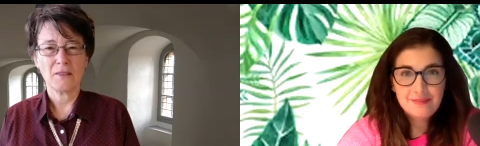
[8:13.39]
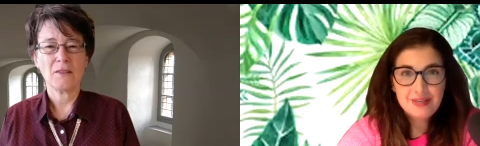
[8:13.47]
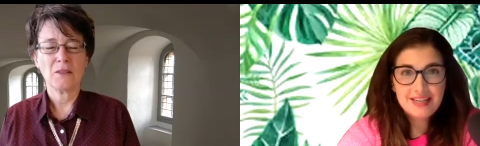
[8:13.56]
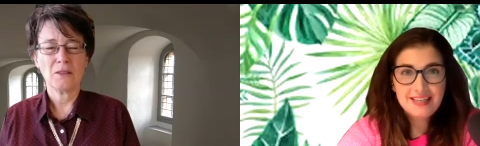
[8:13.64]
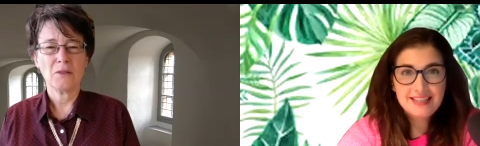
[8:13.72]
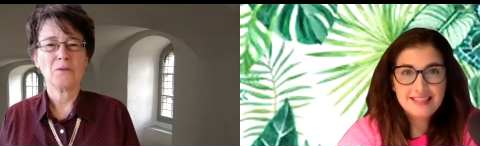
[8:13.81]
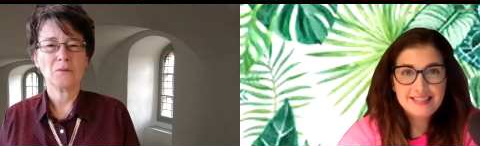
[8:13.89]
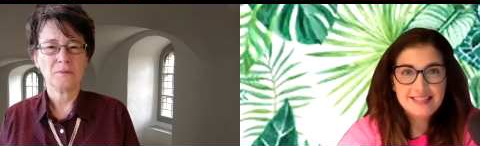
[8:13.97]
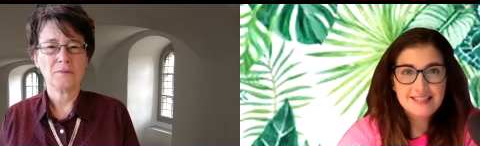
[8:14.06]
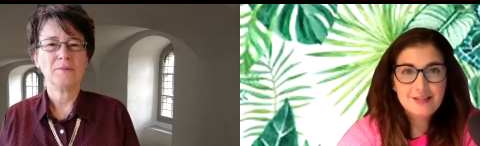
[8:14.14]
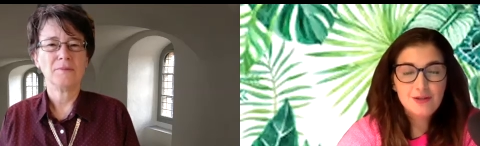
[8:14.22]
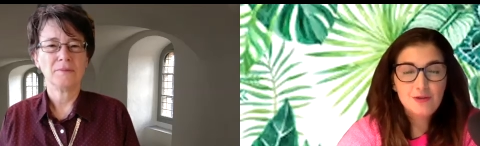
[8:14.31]
Speaker 1: because
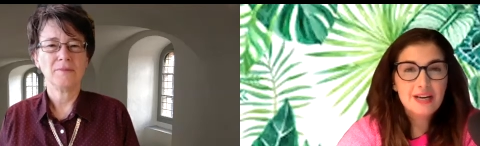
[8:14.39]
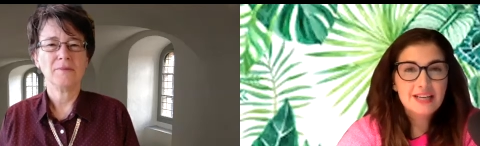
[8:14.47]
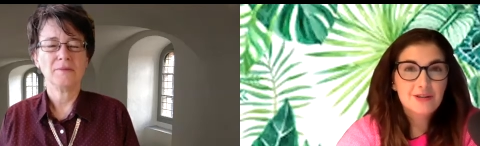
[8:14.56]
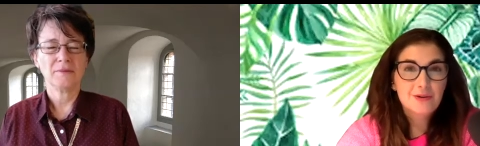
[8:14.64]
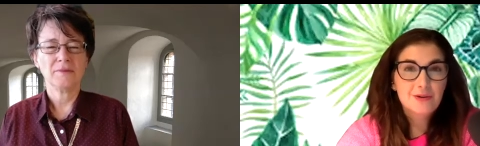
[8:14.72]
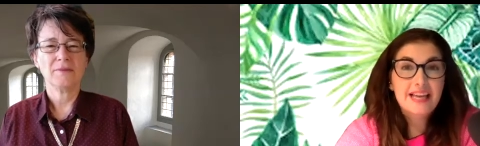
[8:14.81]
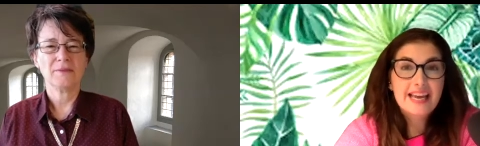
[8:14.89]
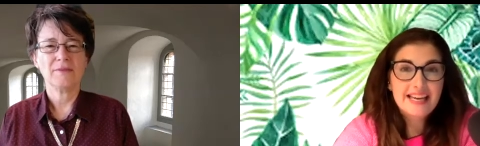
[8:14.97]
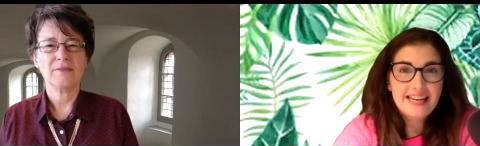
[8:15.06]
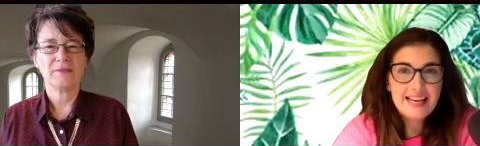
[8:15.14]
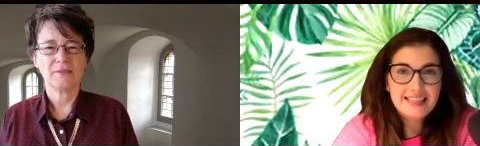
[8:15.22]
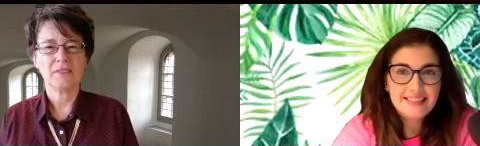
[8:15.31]
you get to relate
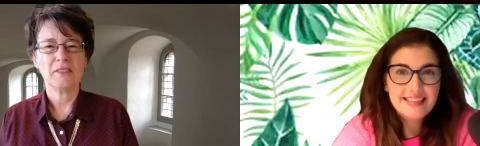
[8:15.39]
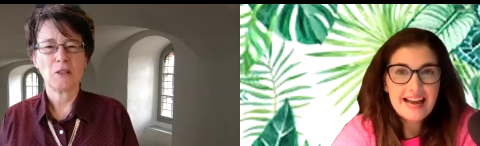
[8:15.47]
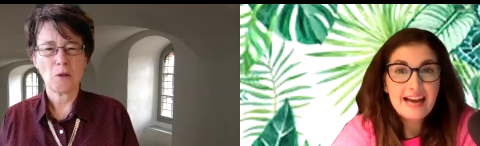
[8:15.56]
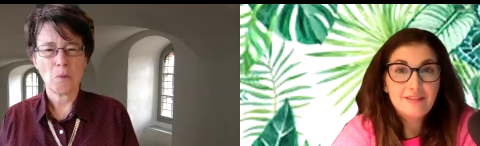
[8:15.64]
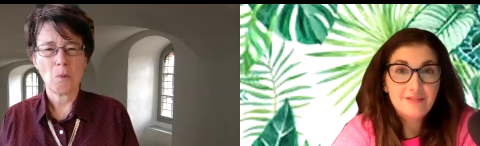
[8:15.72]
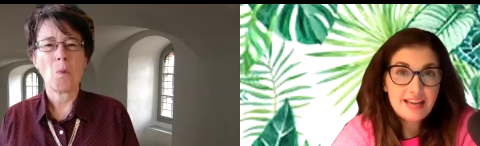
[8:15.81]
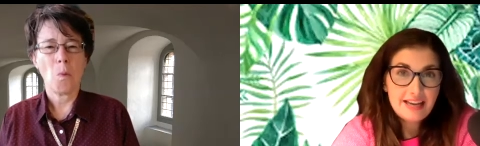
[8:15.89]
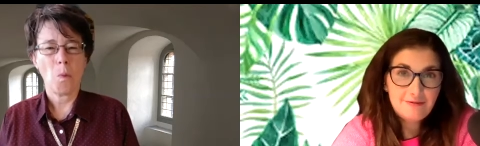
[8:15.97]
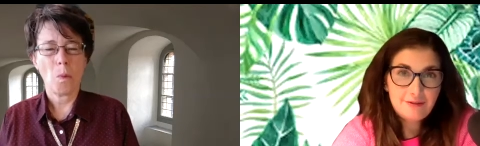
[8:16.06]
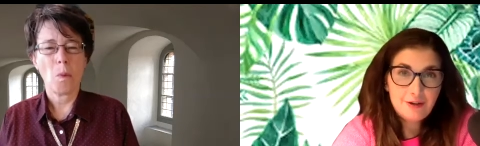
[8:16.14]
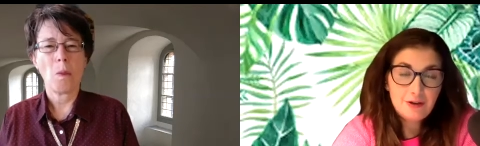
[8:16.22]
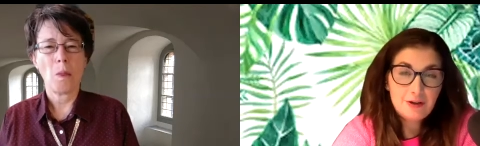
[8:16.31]
and advocate
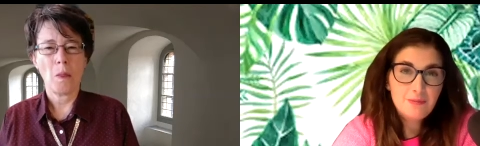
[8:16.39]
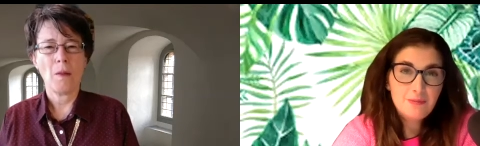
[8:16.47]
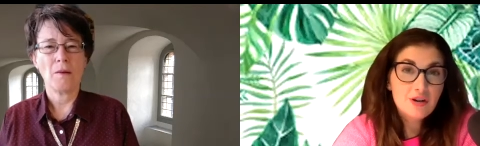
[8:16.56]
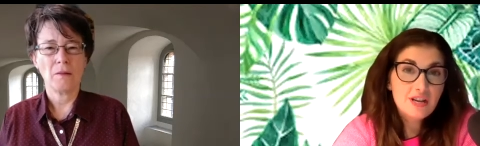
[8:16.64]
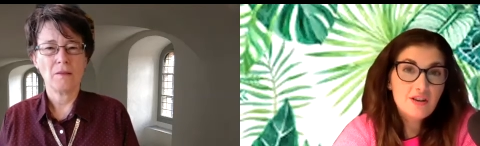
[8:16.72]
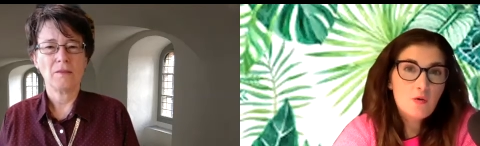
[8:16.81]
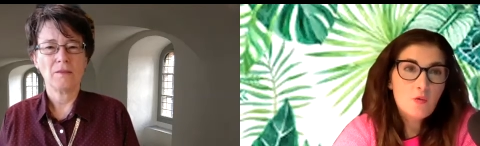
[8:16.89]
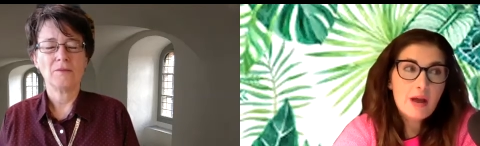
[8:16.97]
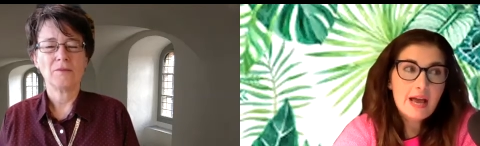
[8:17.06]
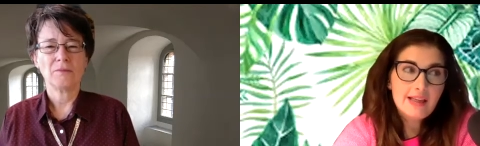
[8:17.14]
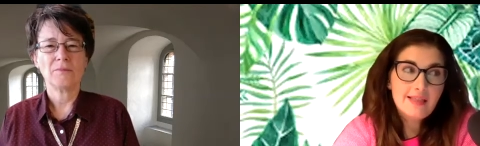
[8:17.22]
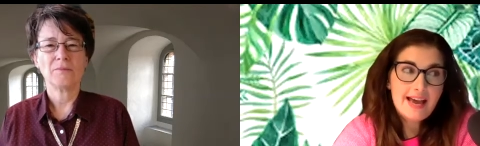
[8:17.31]
for your community in a
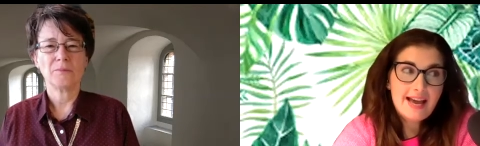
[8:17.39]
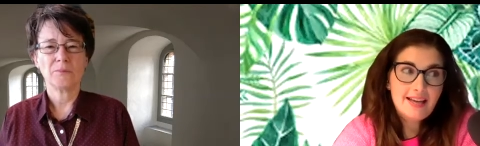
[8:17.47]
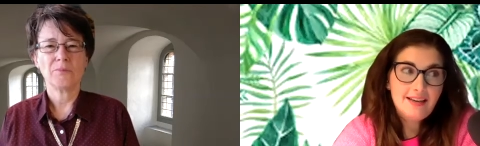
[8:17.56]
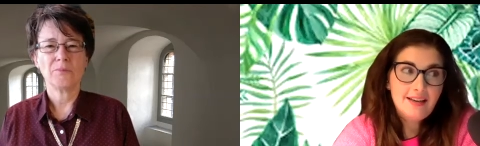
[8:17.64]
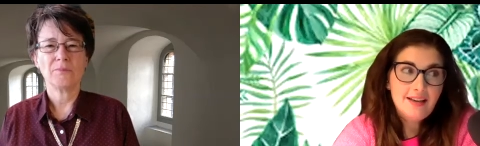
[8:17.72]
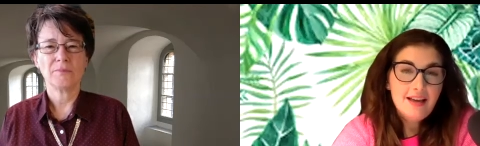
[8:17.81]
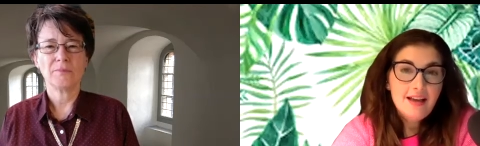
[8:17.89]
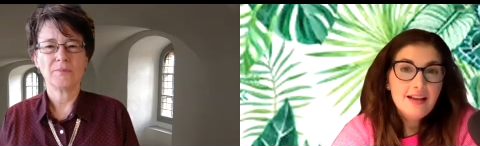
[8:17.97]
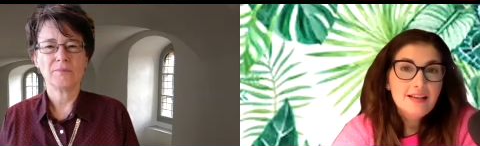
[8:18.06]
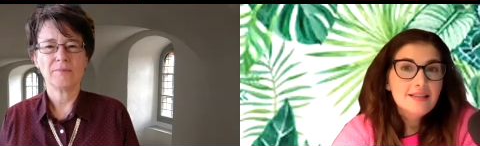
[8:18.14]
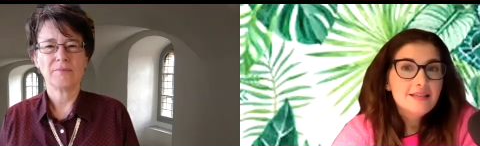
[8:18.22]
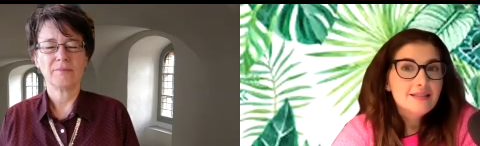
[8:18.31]
way that
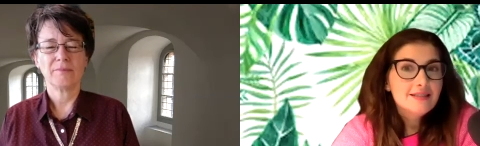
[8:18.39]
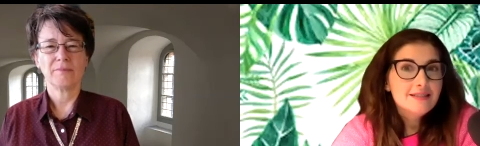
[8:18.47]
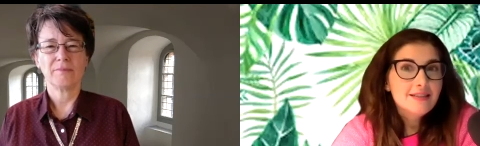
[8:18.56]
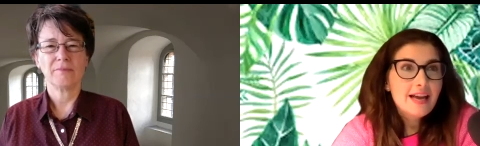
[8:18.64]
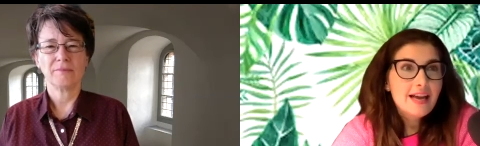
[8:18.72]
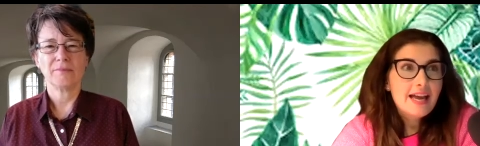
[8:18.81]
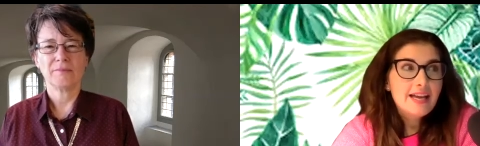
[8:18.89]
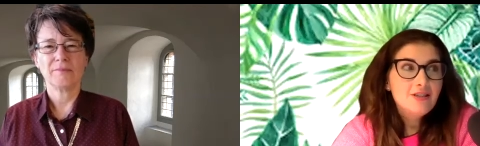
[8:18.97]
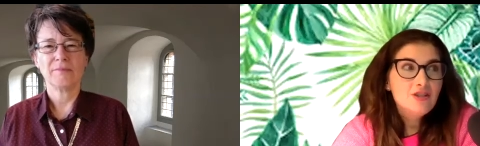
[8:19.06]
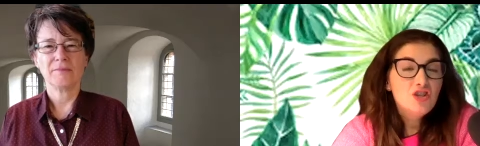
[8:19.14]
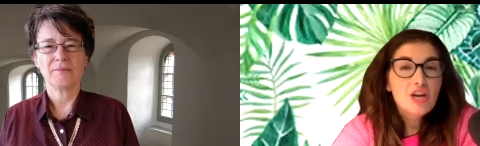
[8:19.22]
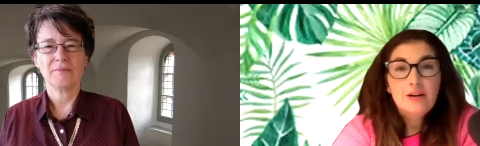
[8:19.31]
a
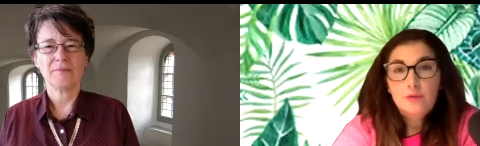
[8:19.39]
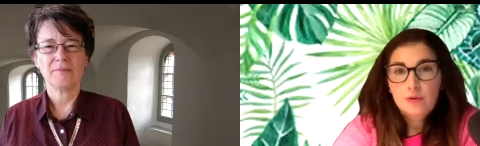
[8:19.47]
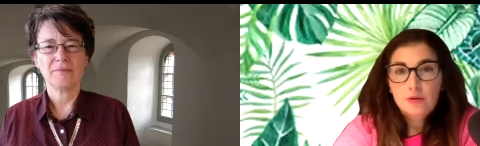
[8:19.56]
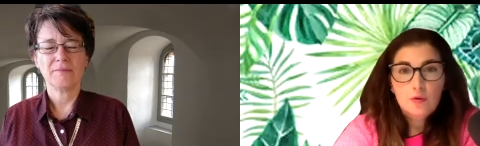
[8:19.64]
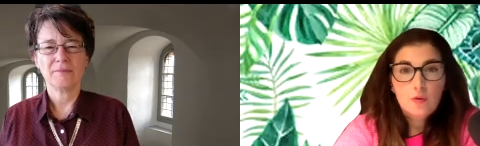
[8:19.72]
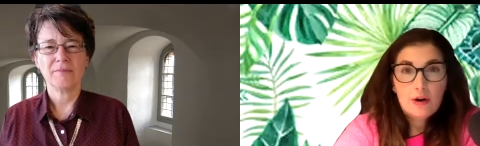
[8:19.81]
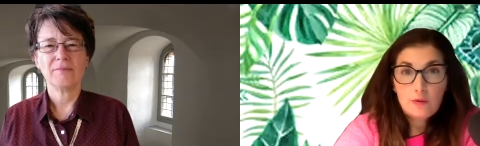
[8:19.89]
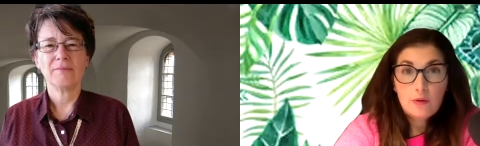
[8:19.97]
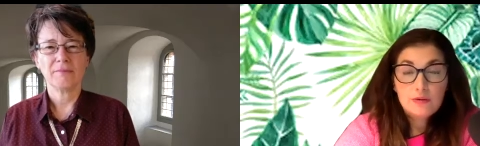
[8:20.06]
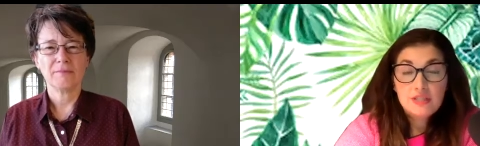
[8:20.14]
general quote unquote